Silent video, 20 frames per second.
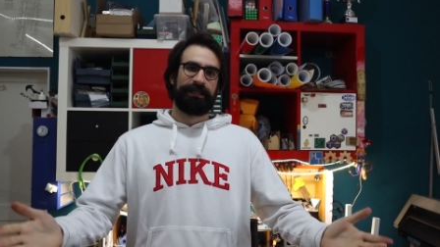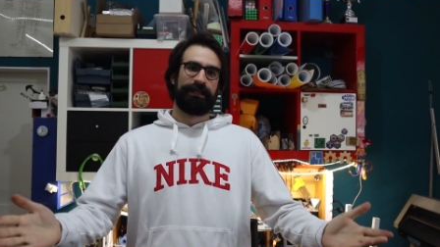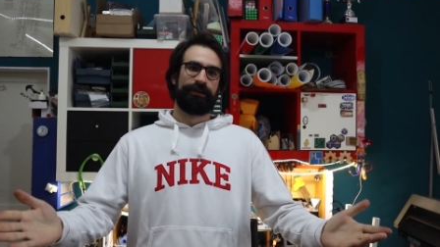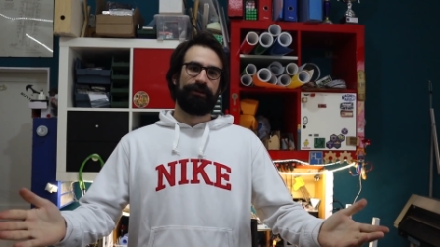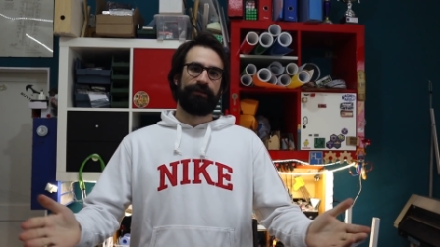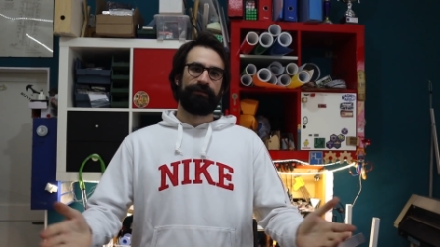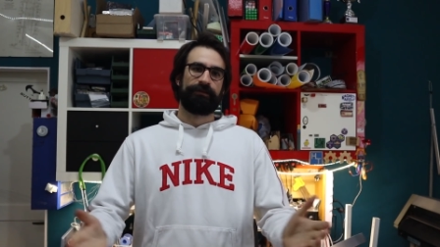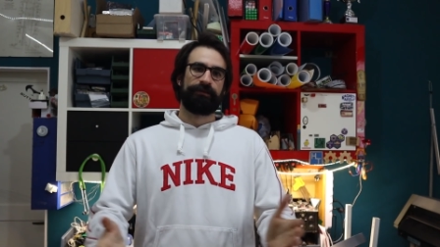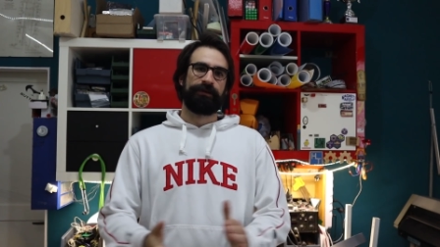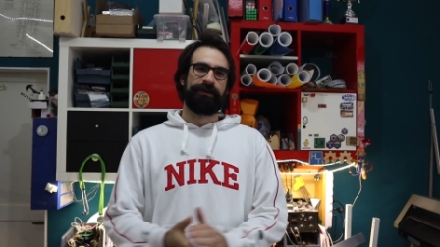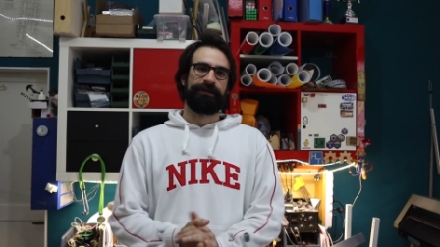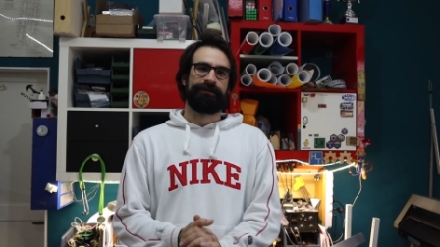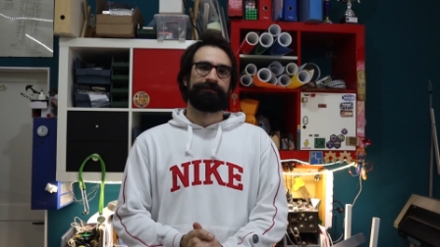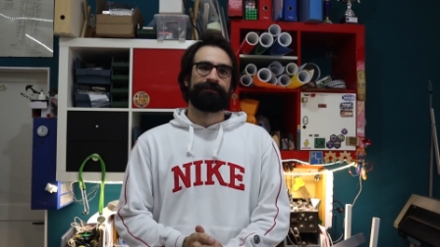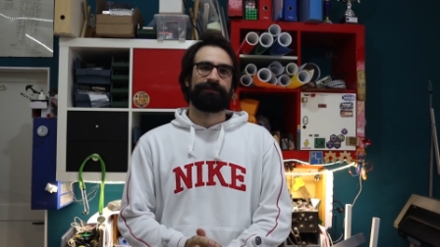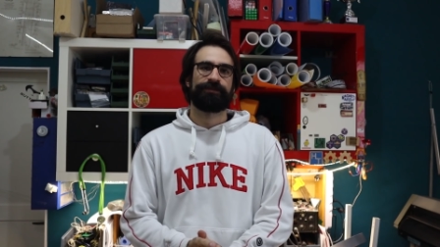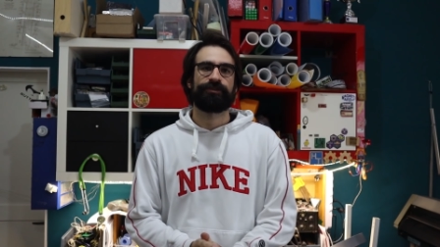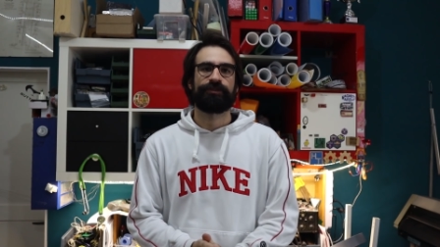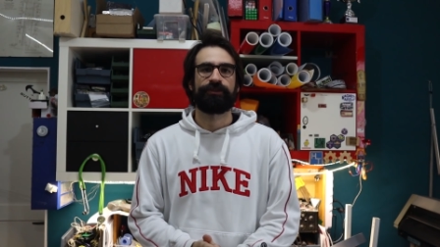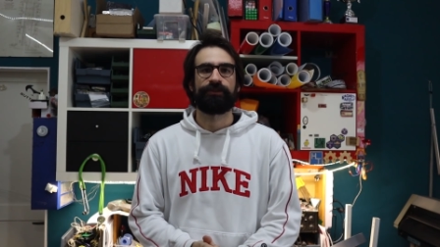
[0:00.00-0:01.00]
Hello
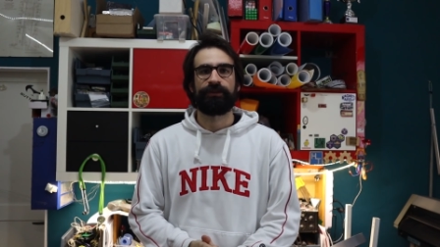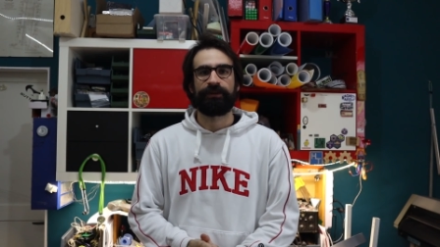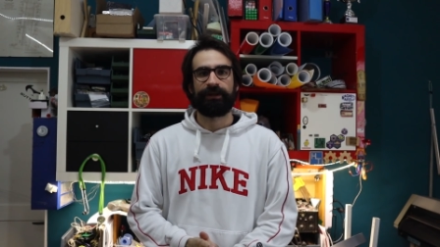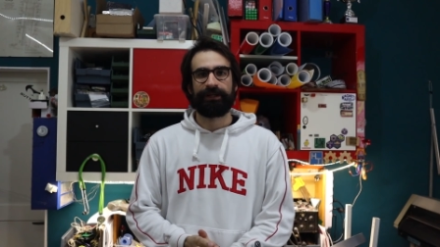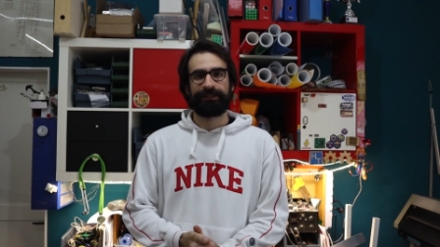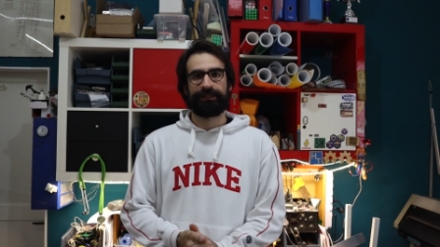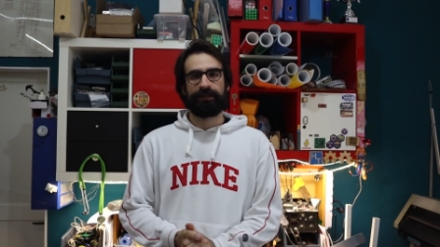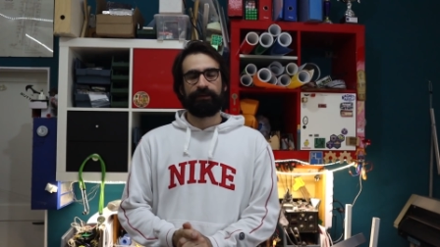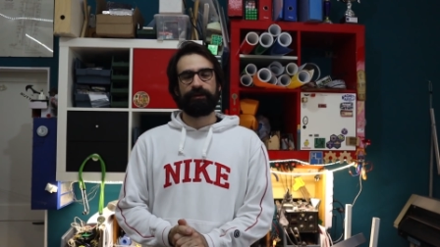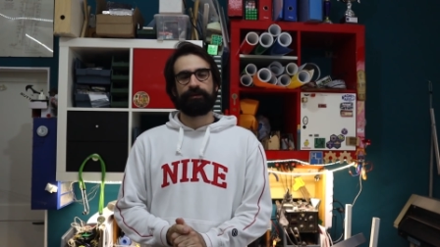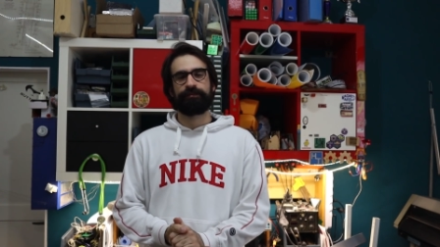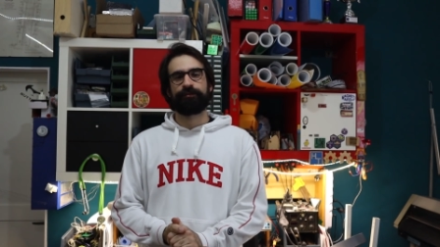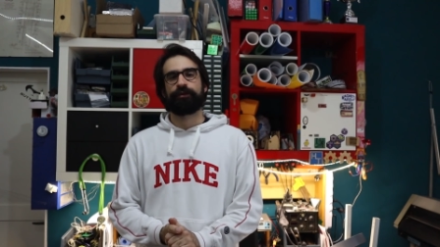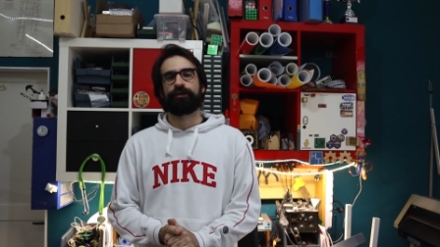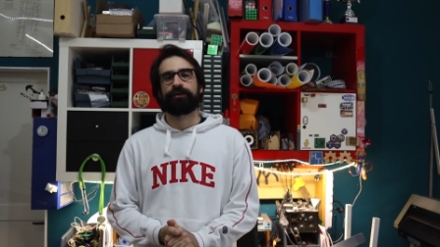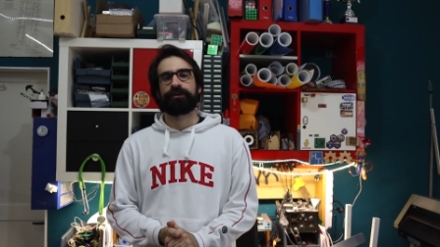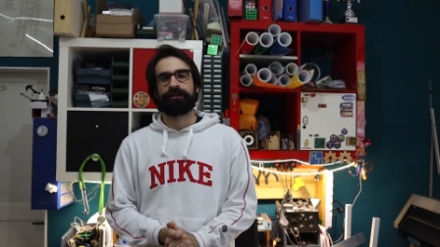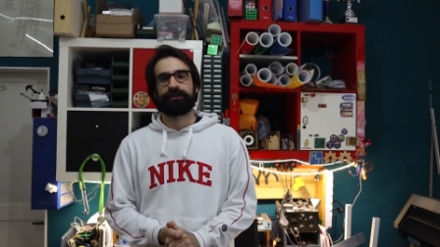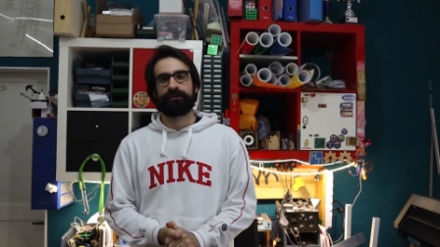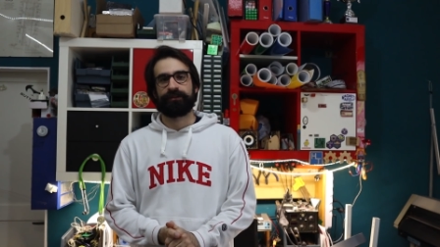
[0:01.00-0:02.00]
everyone. So right now I'm
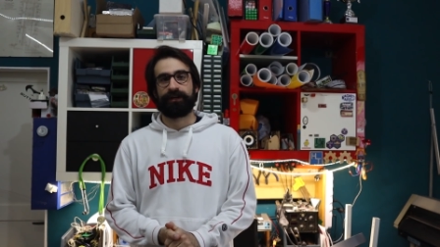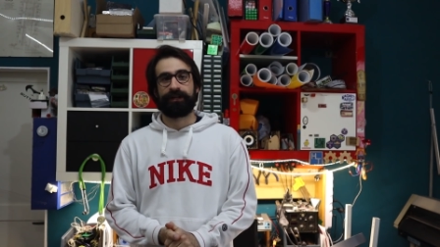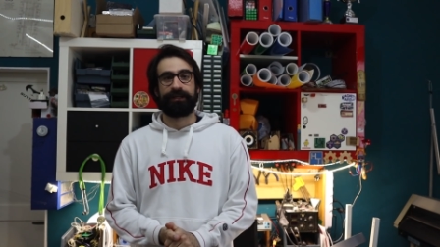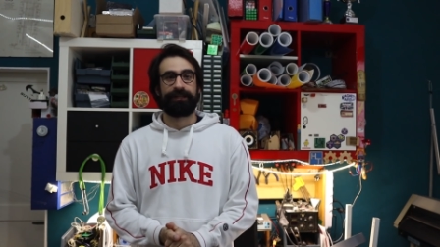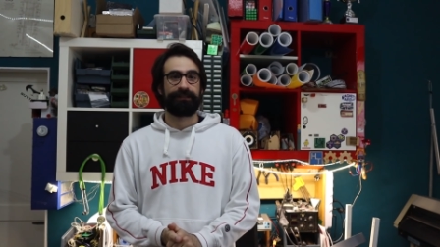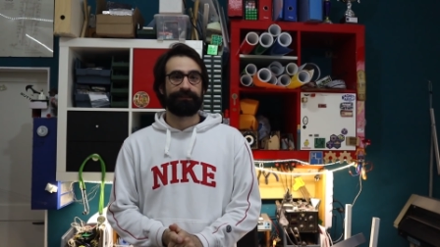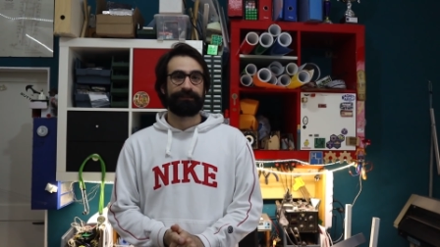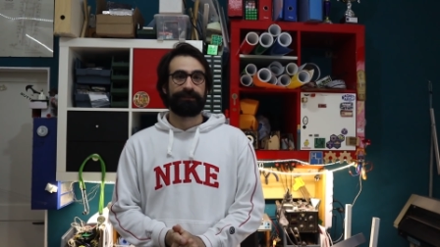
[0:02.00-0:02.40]
working on an